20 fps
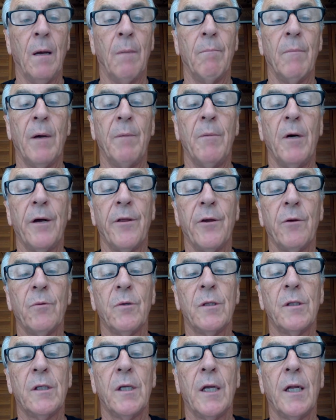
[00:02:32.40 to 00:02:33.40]
My mother
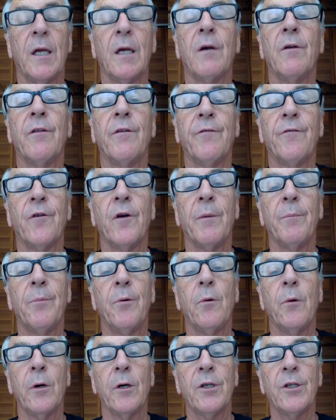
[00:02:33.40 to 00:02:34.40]
was sitting on the front
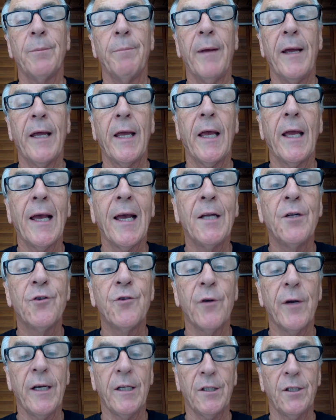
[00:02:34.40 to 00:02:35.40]
porch making a
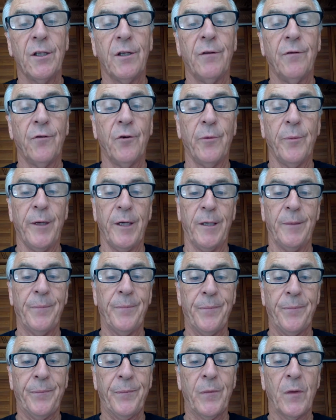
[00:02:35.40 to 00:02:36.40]
dress for me.
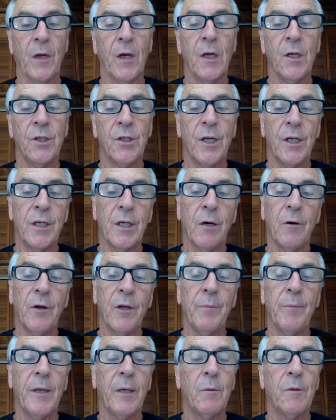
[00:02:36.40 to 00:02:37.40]
She told
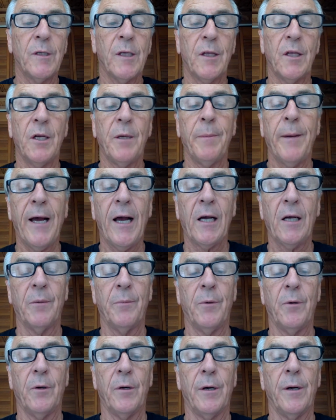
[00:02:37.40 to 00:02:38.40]
him he was at the tobacco
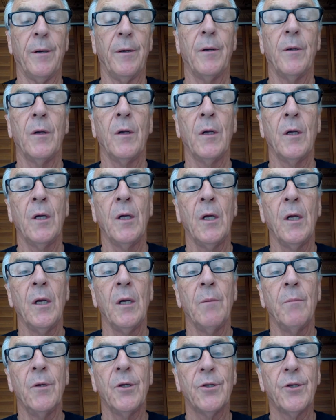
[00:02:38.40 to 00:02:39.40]
barn.
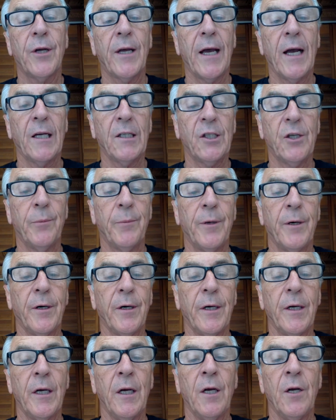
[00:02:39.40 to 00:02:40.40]
Mr.
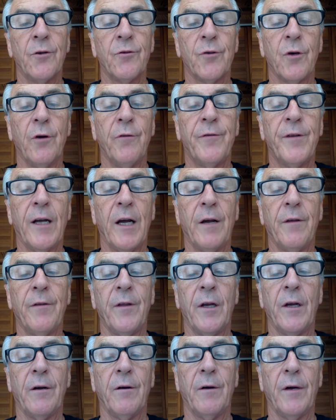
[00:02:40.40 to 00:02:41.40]
Castleberry drove down
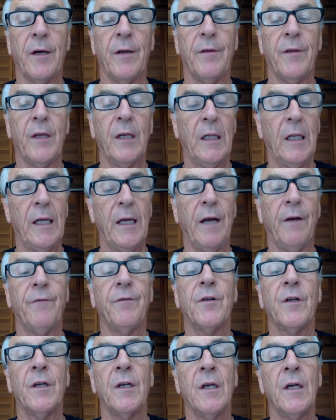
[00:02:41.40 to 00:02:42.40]
there and then
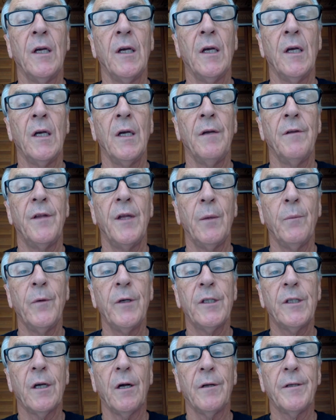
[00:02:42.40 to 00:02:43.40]
left. Then we
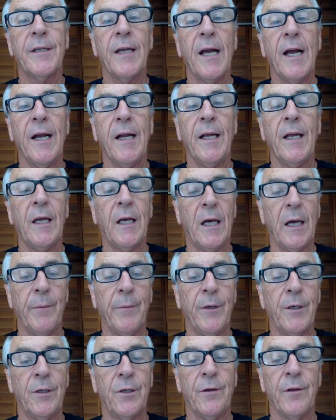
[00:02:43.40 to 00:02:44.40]
saw Daddy
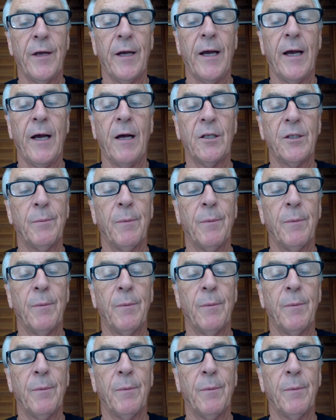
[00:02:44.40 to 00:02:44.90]
coming to the house.